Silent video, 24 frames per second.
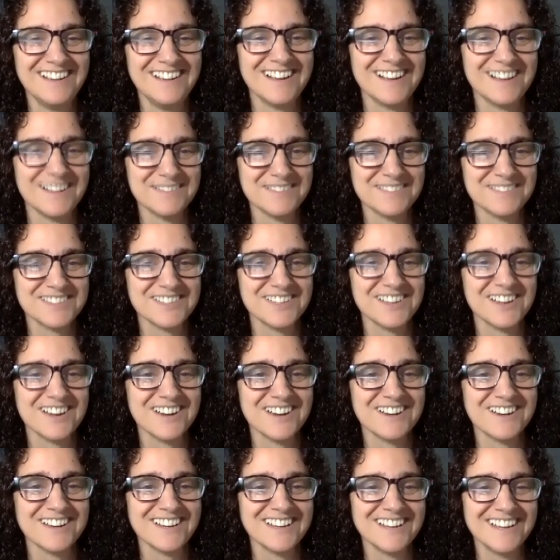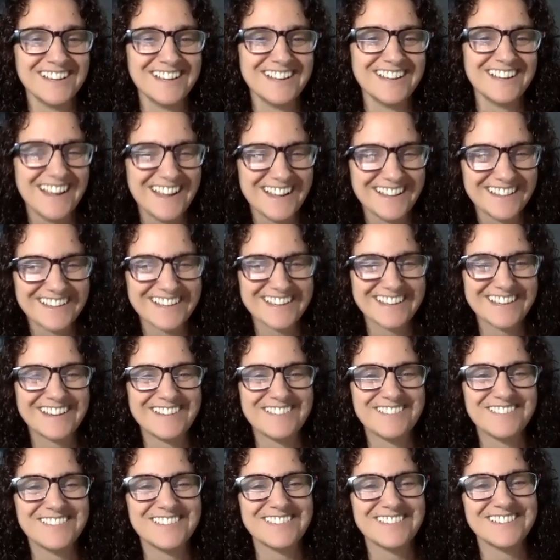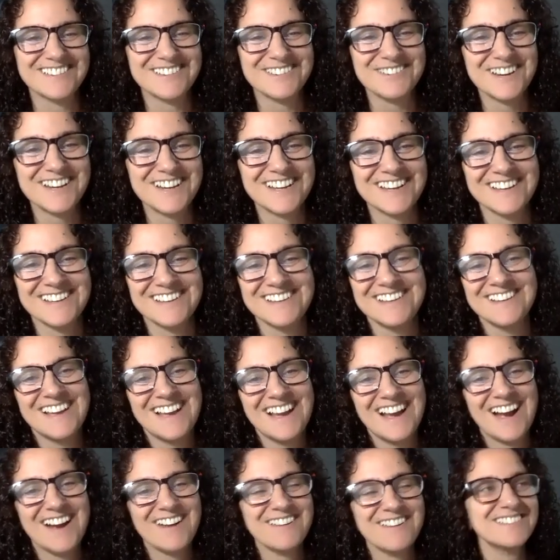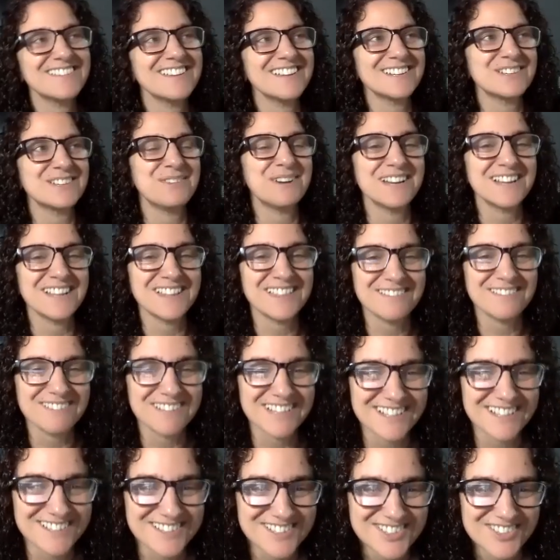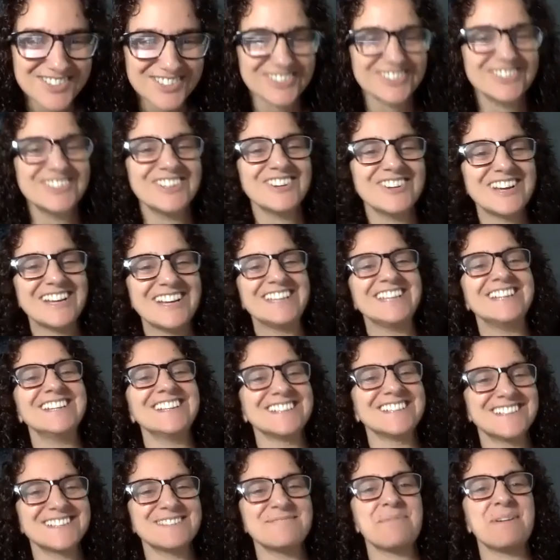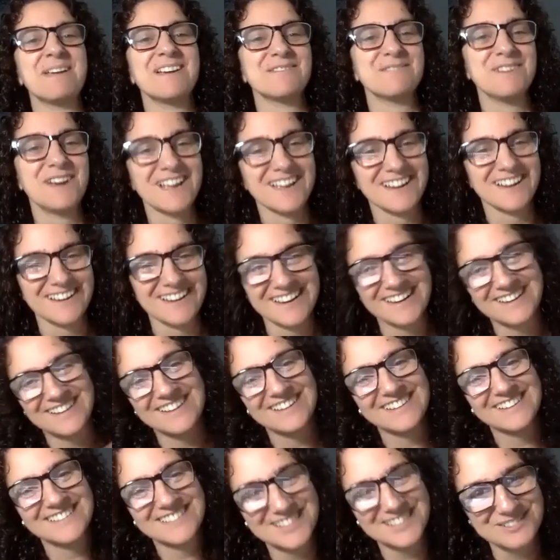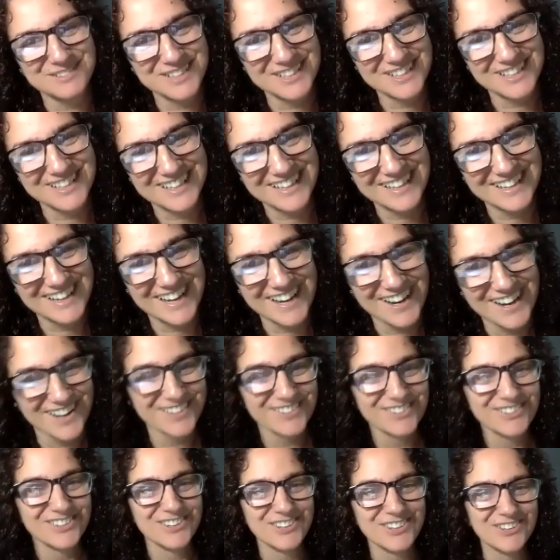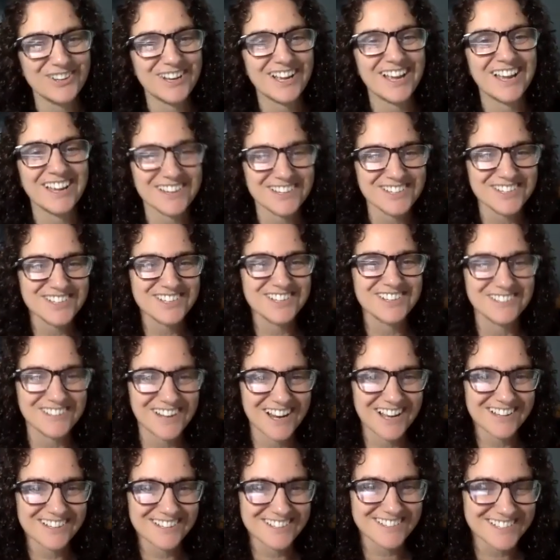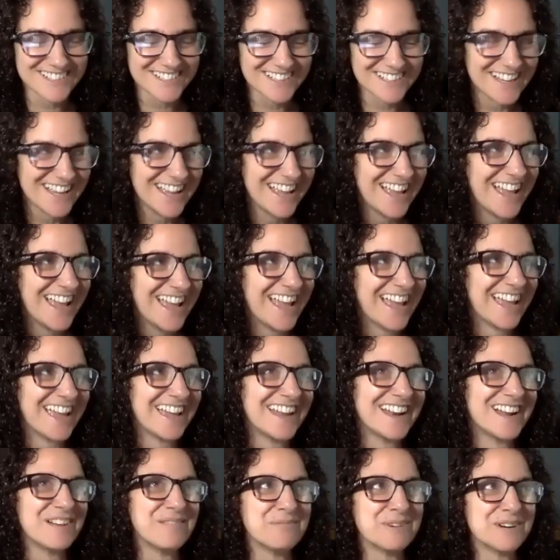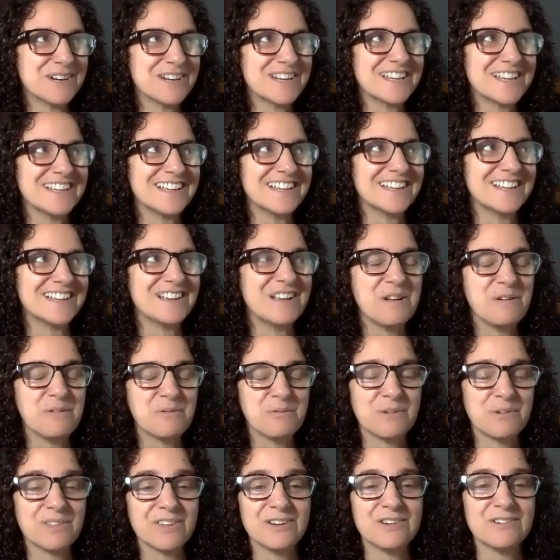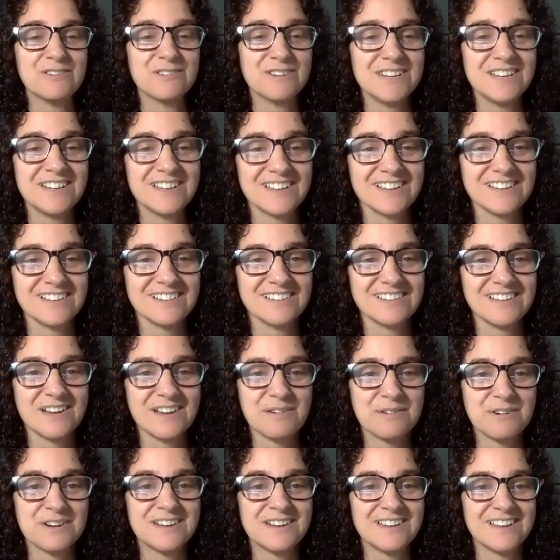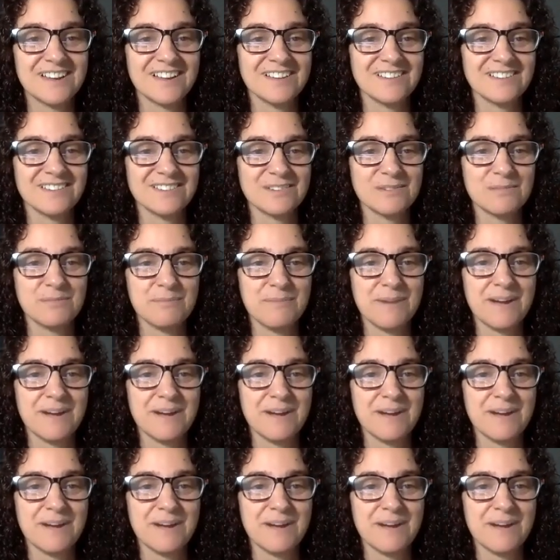I'm sorry. Like I was like 23 years old, I needed to pay rent, I needed to work, and I also knew I had a sugar allergy, and I'm working with ingredients that were against